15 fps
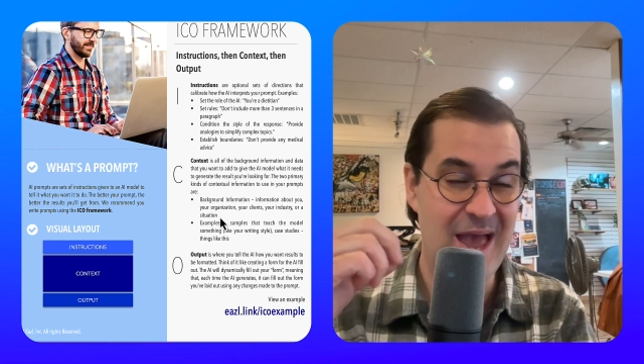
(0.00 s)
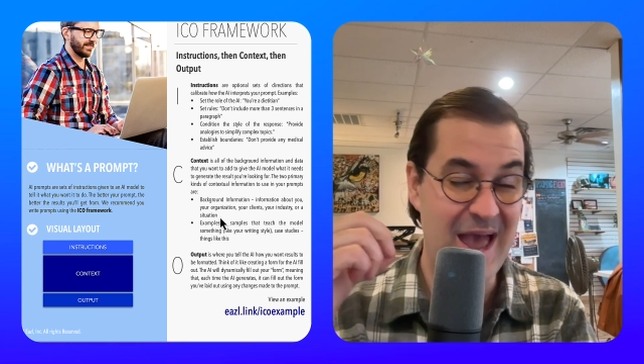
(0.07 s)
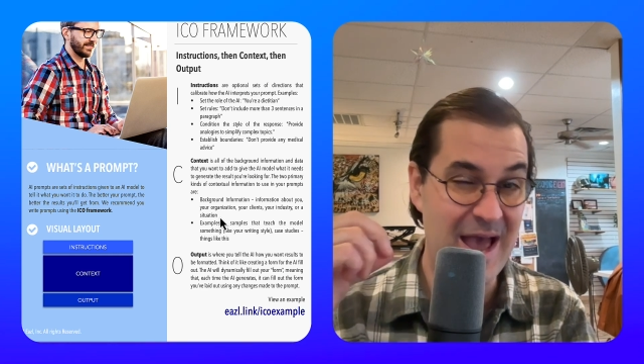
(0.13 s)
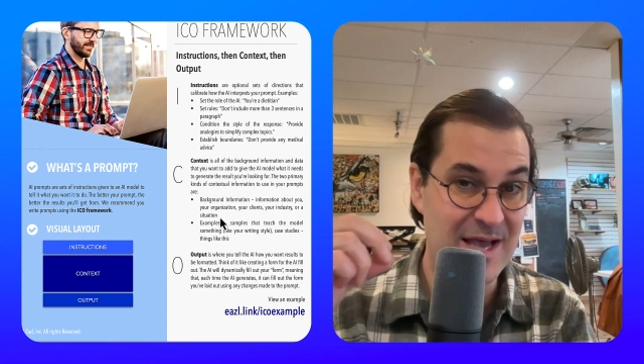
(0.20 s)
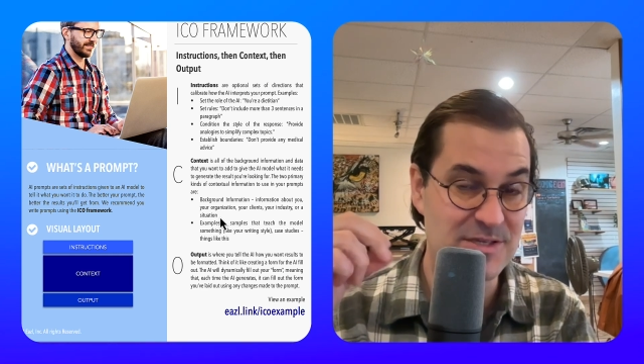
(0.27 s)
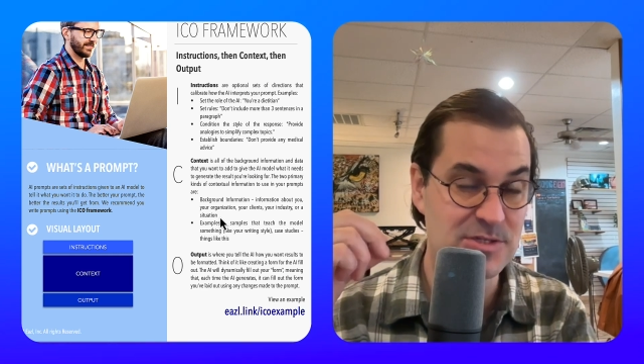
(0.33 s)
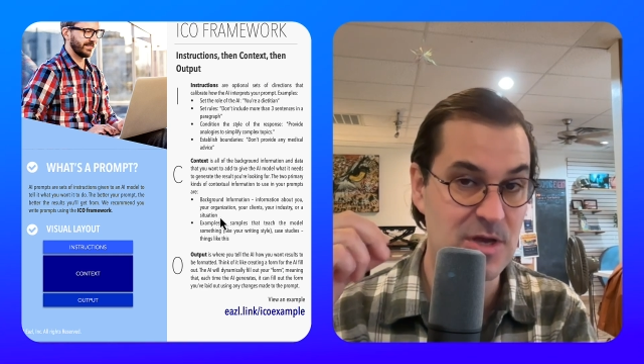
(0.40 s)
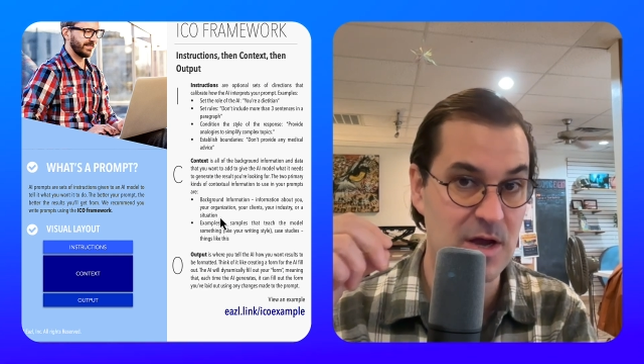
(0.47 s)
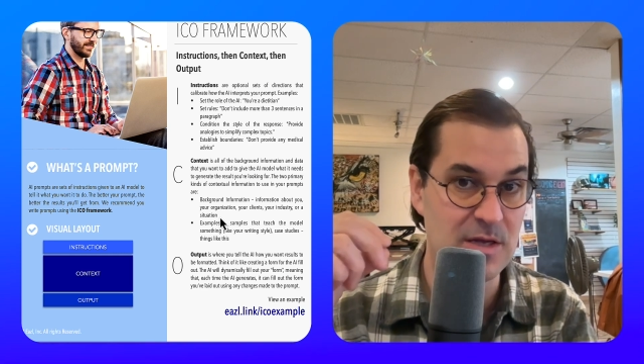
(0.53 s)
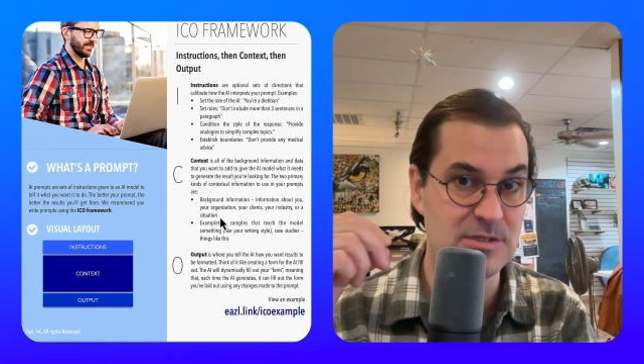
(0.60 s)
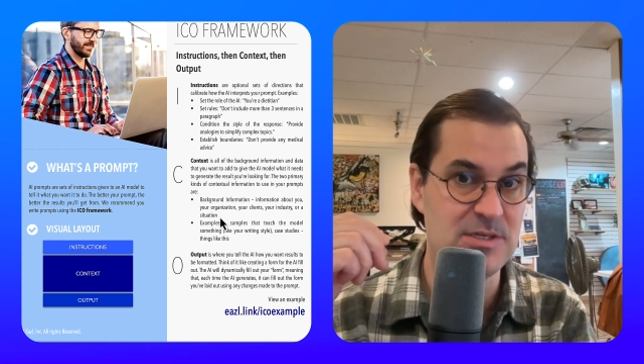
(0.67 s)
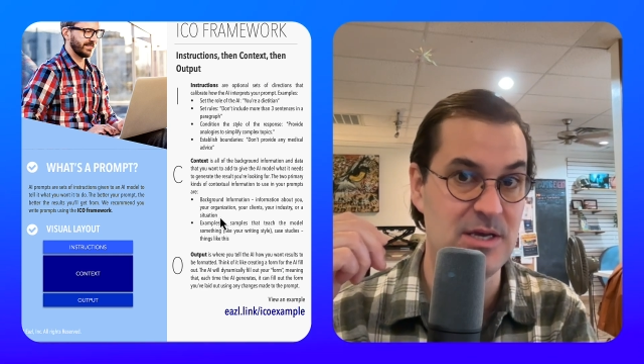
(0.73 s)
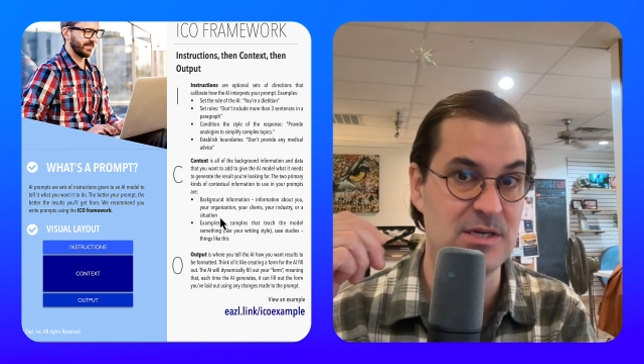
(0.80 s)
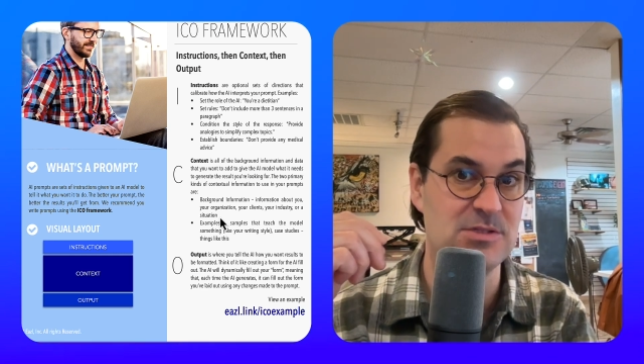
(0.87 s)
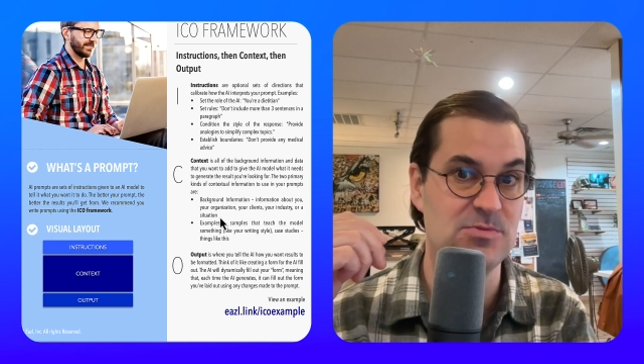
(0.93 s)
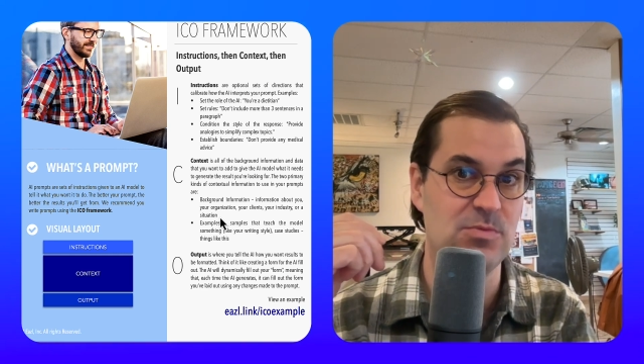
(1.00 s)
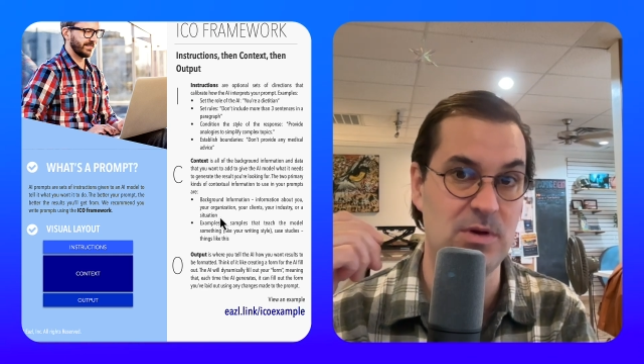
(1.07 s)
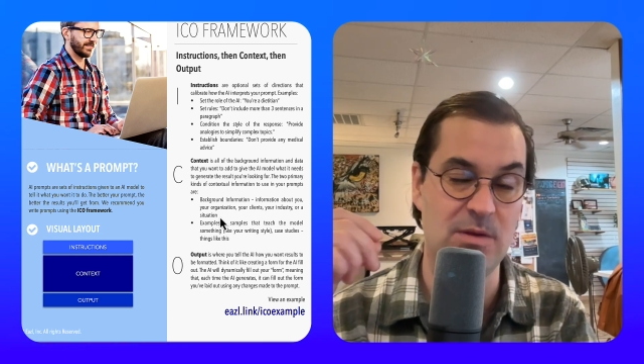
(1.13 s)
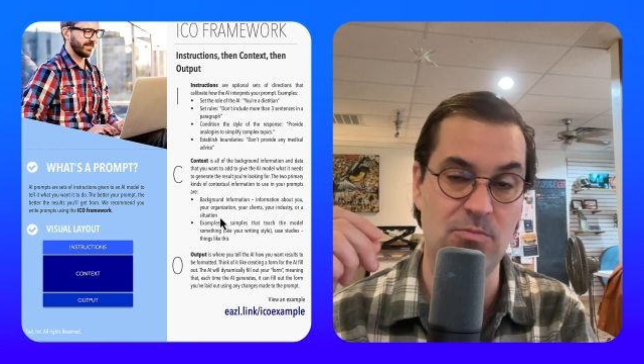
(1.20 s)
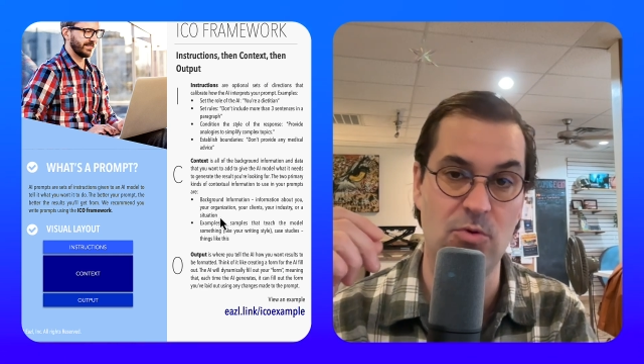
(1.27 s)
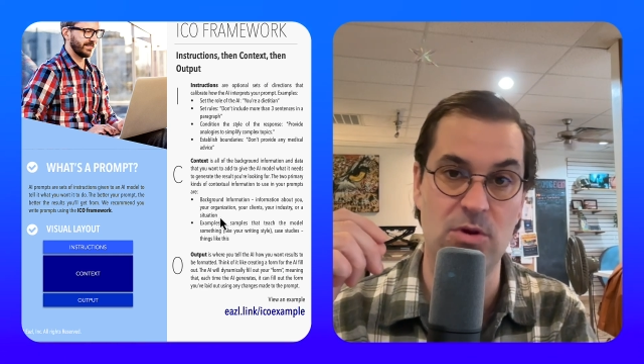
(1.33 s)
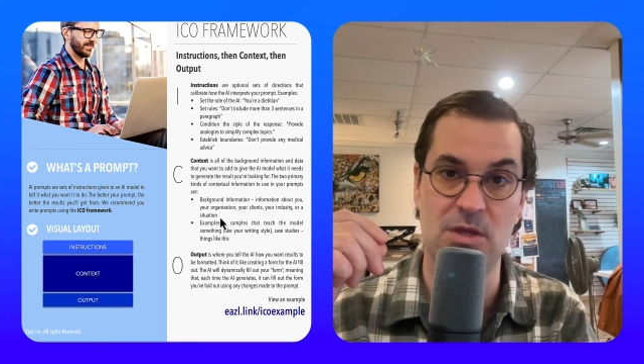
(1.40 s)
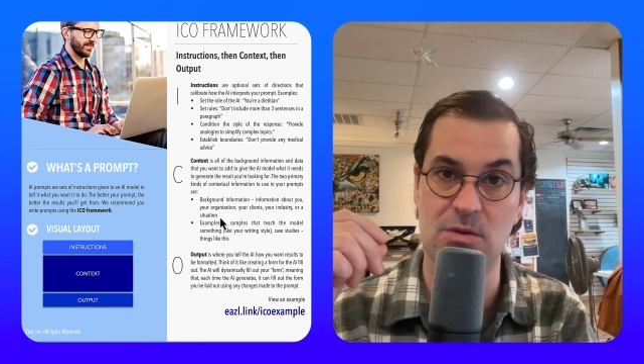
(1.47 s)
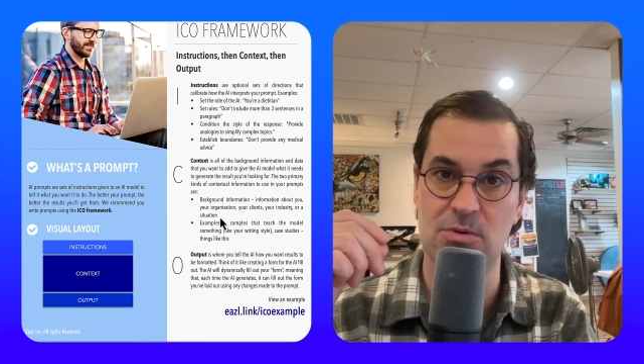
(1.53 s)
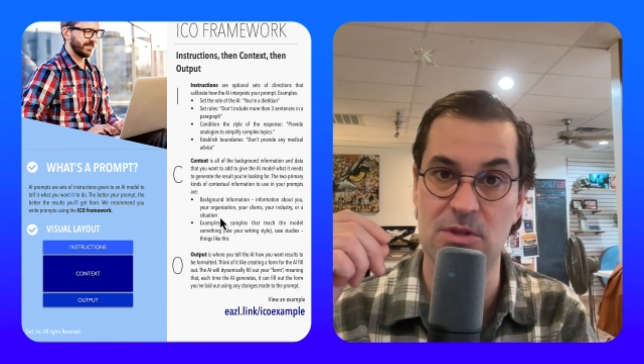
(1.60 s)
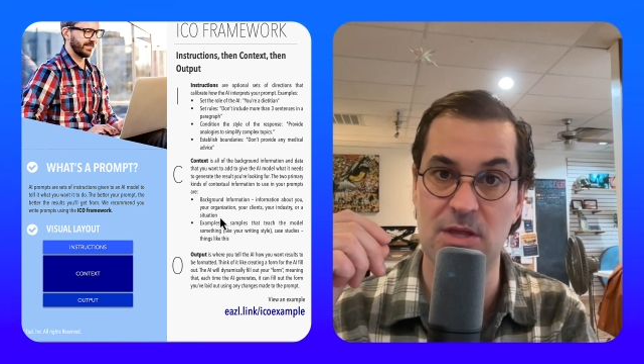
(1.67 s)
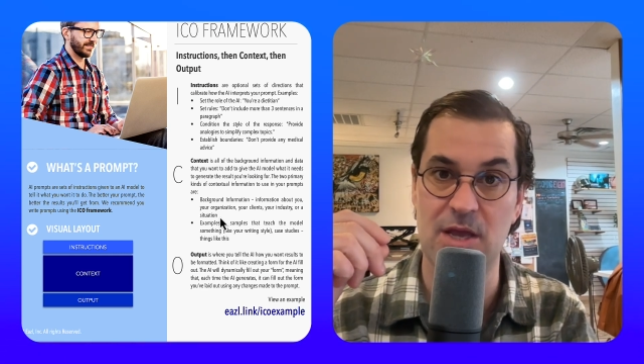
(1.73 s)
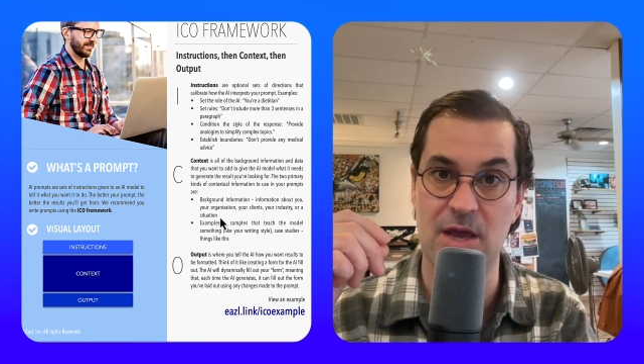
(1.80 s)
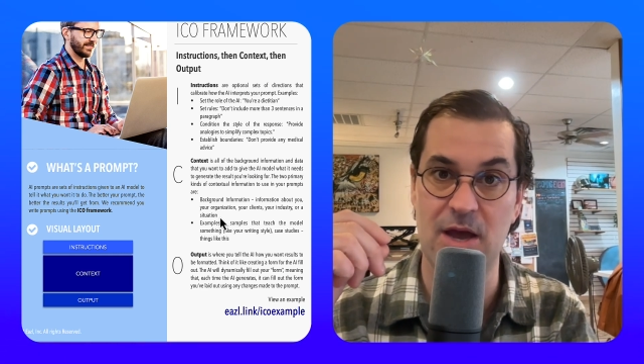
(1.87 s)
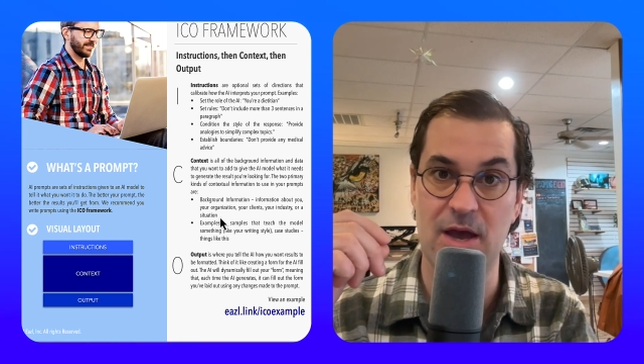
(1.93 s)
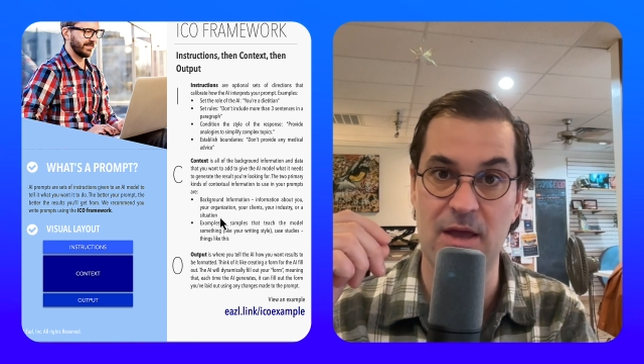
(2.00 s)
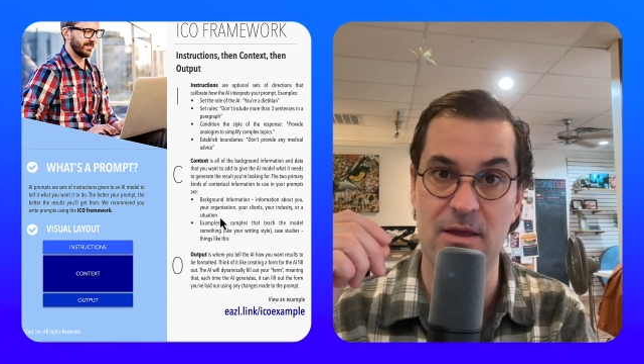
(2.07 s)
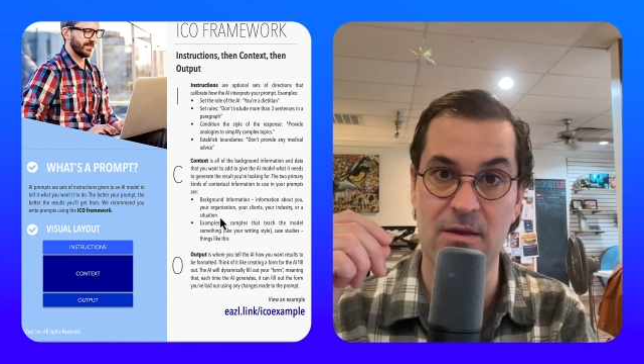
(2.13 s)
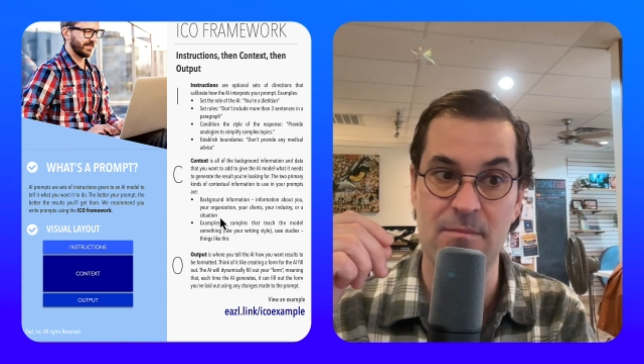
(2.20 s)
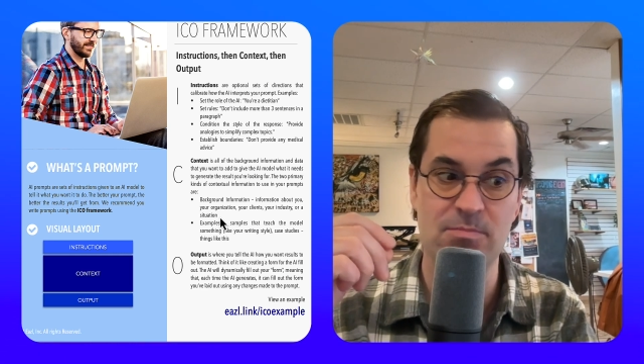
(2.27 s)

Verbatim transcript: as context when I'm working with AI.